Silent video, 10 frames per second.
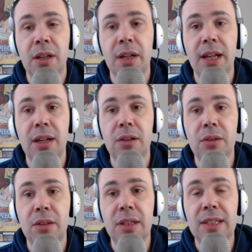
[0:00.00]
Now,
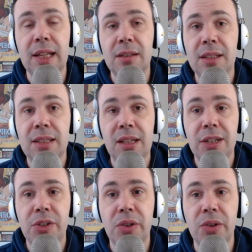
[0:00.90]
the deck list that I
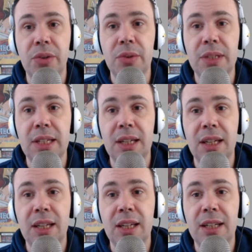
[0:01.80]
chose,
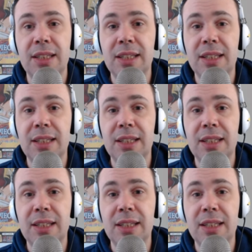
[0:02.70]
it